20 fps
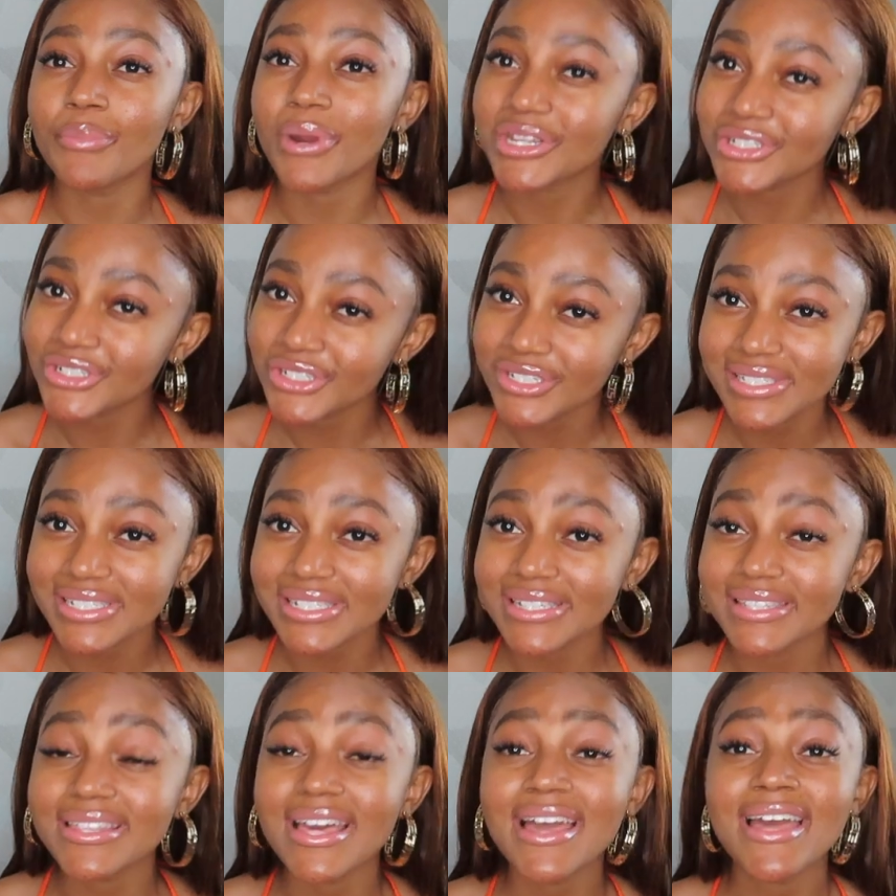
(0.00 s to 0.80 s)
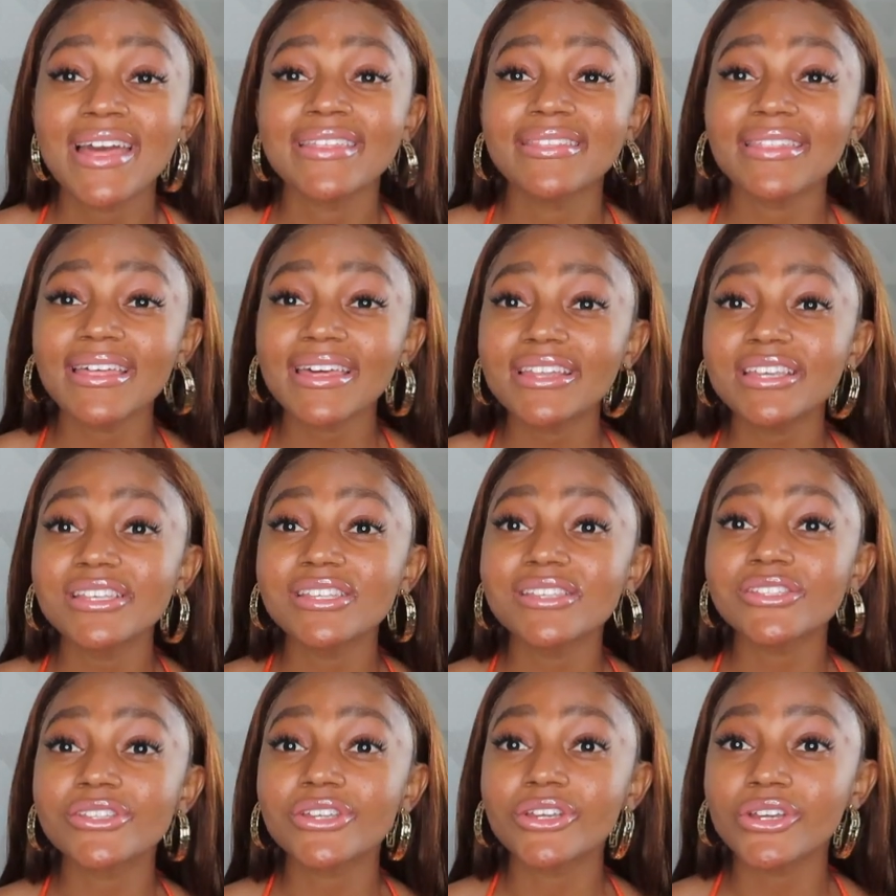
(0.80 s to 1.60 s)
brush your teeth. That
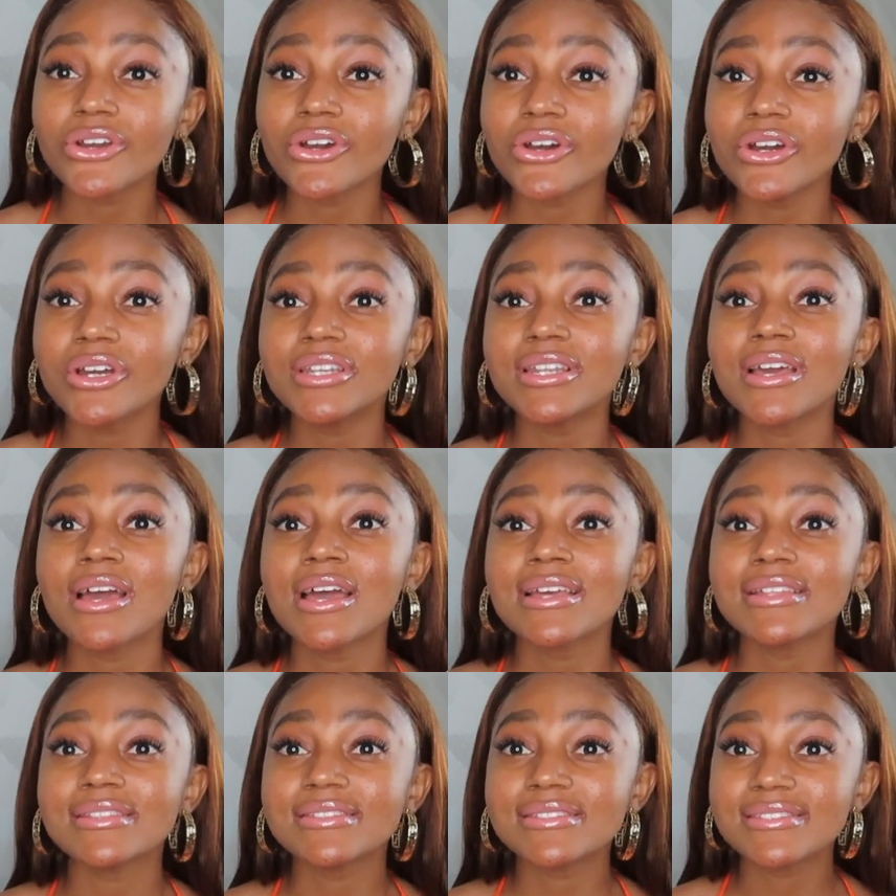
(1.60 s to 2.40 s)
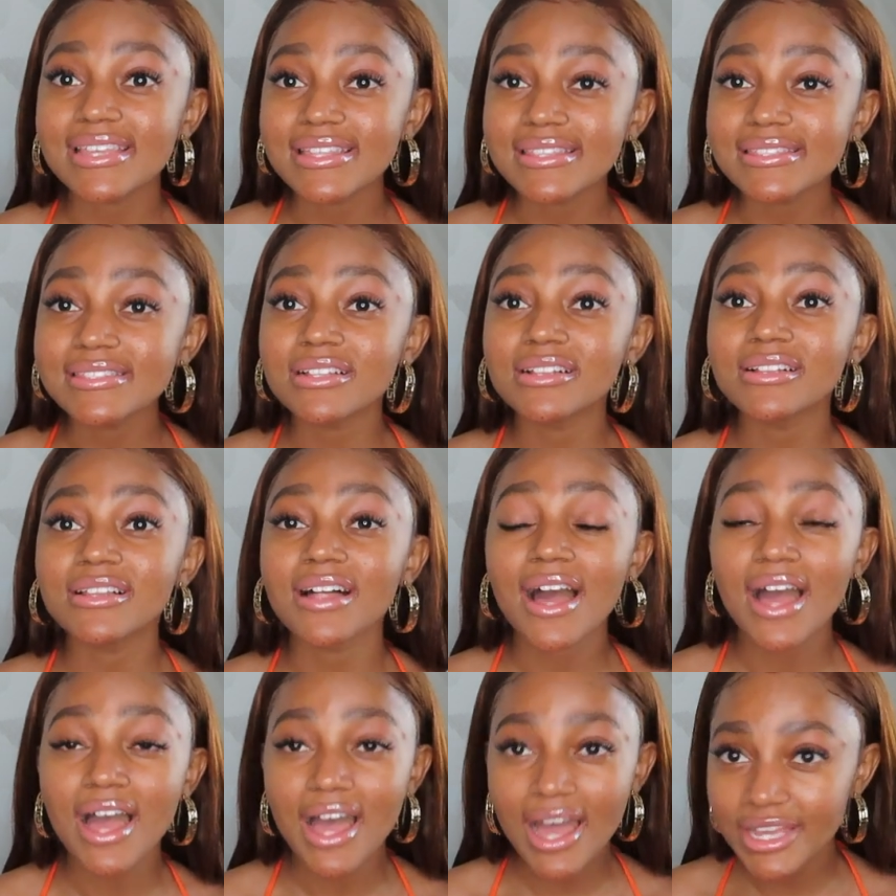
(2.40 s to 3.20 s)
is good dental
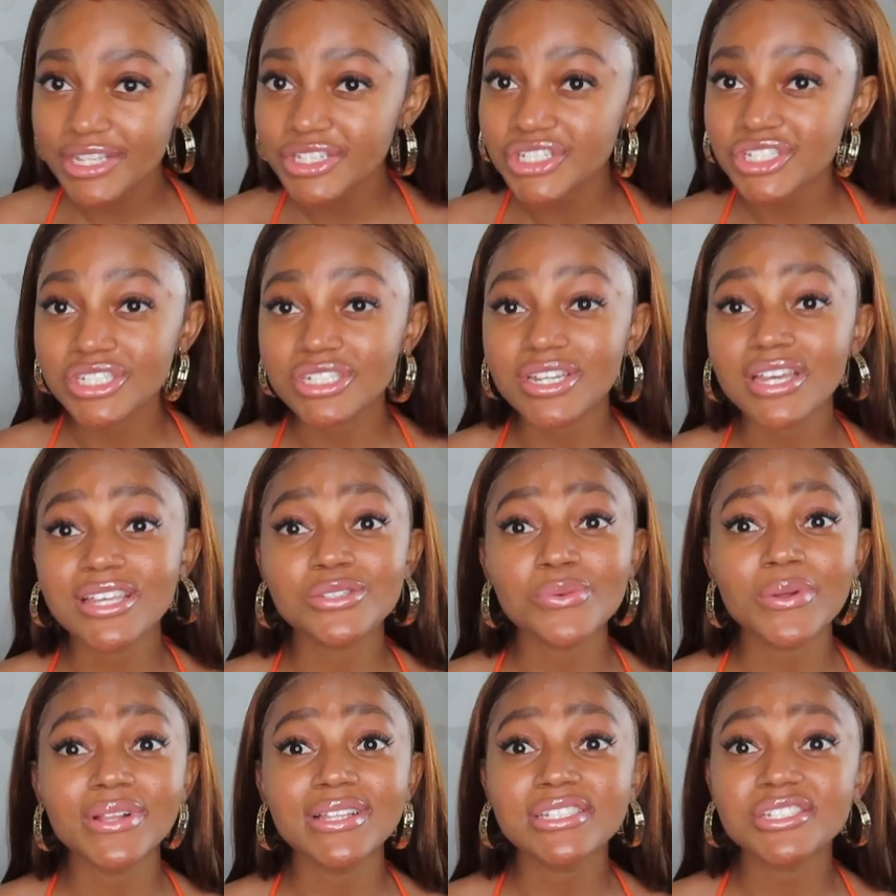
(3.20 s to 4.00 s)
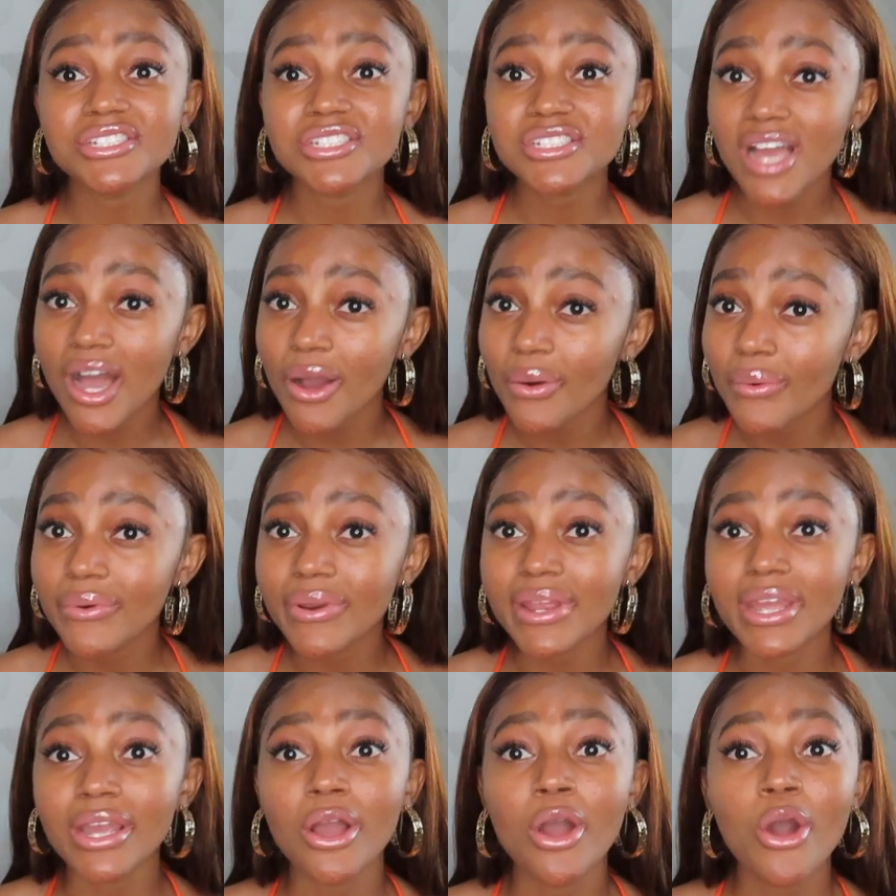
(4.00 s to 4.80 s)
hygiene, as well as
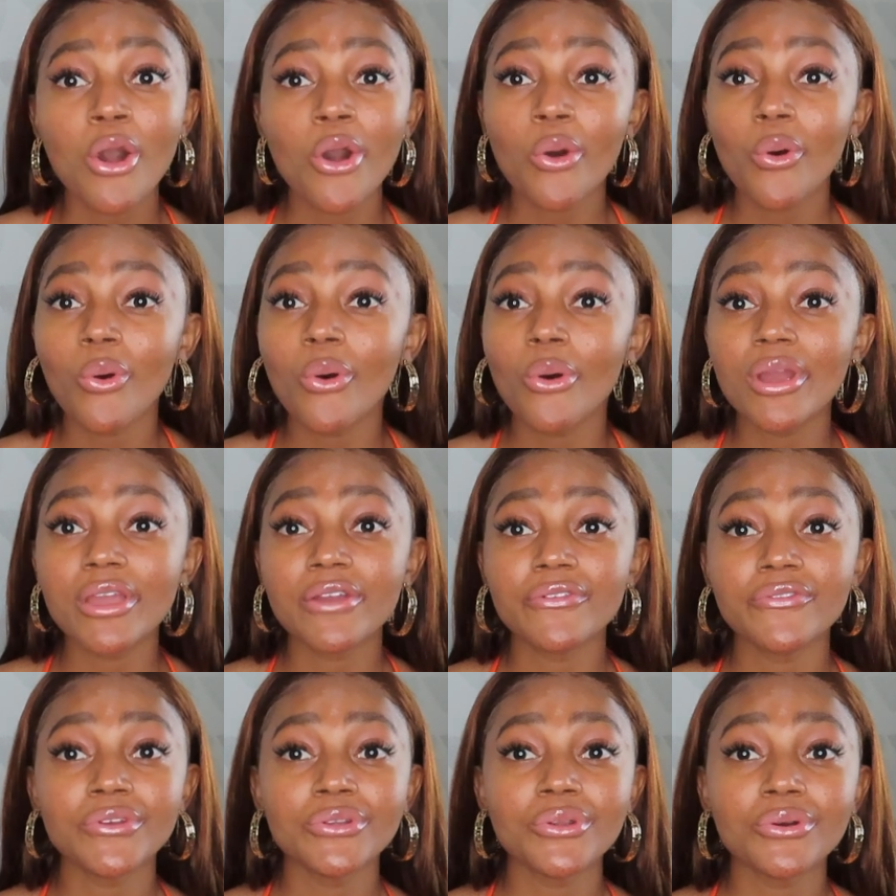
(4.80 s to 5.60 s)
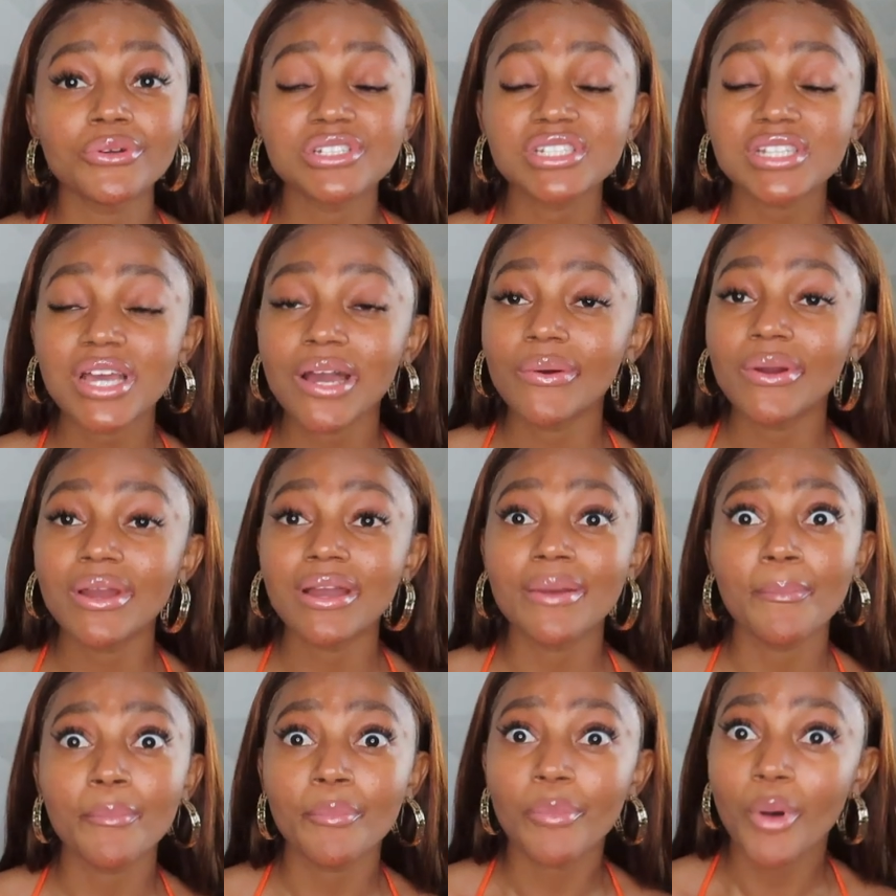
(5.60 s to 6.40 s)
showering, or if you don't
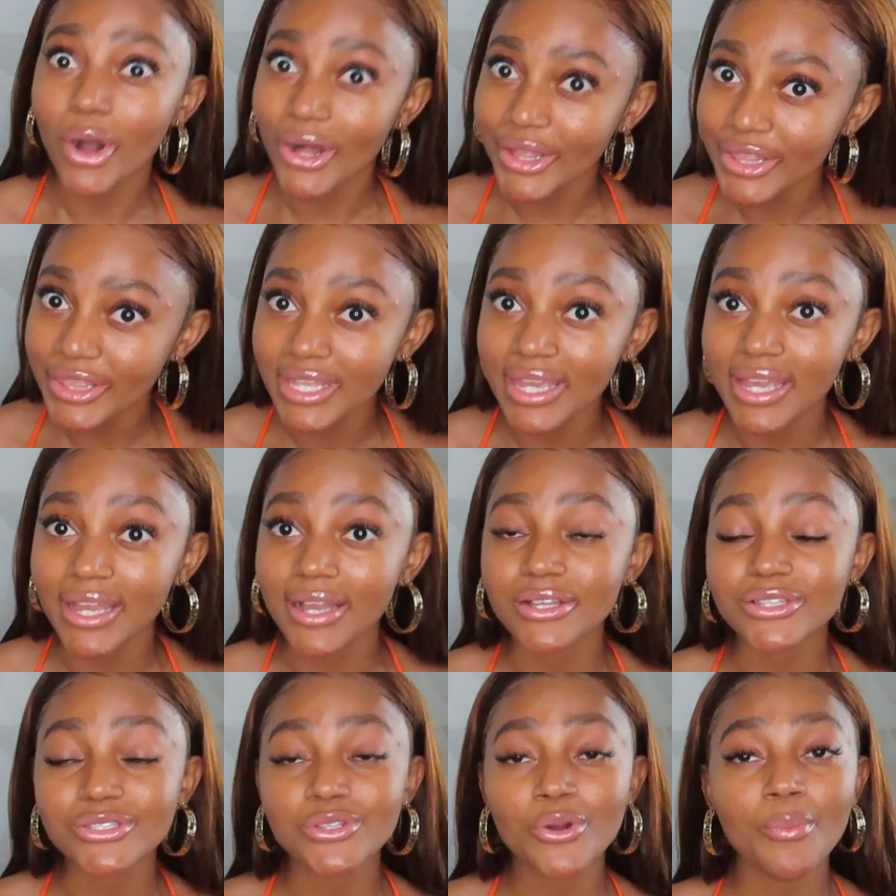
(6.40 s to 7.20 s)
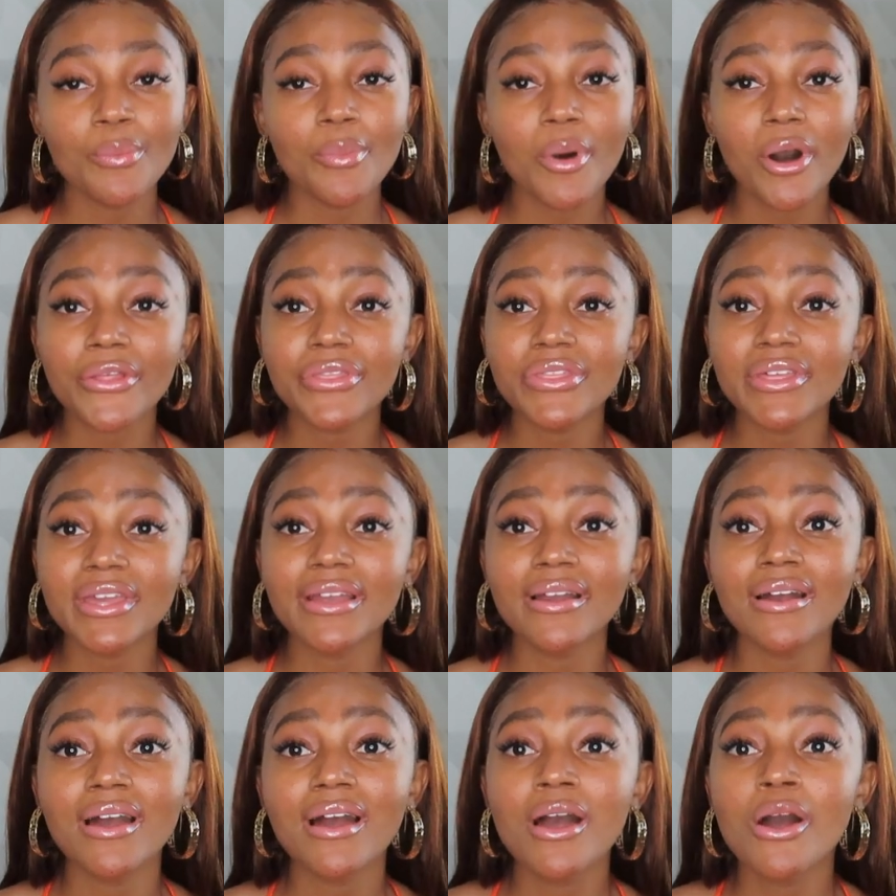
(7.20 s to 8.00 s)
shower, bathing. So
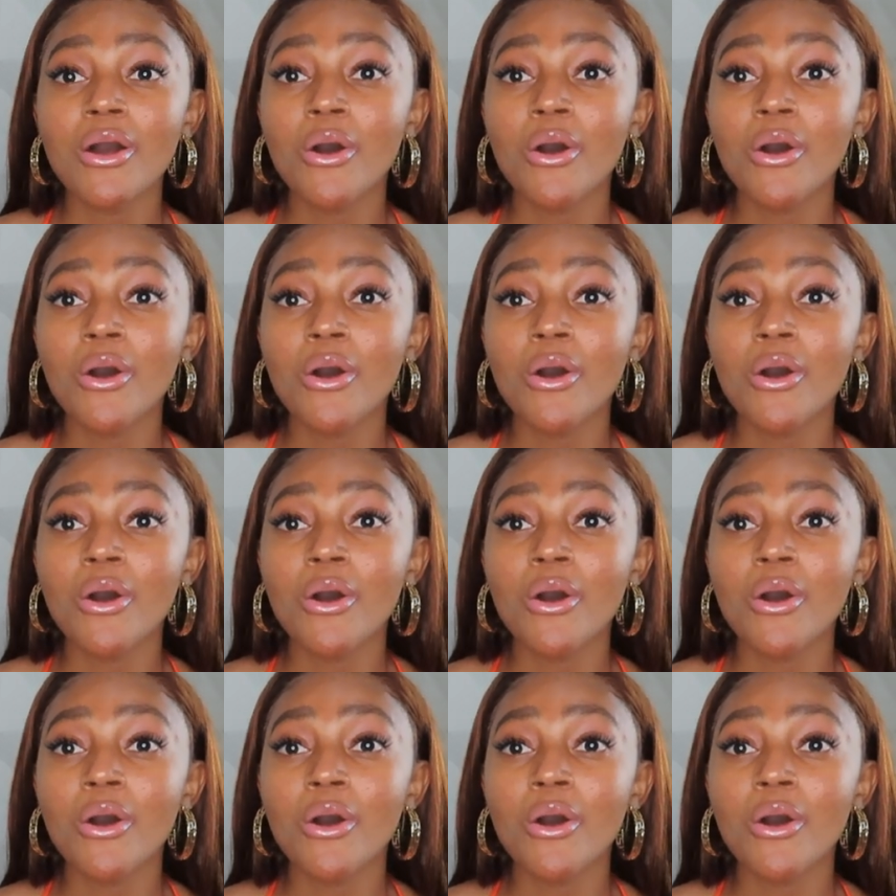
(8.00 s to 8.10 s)
bathing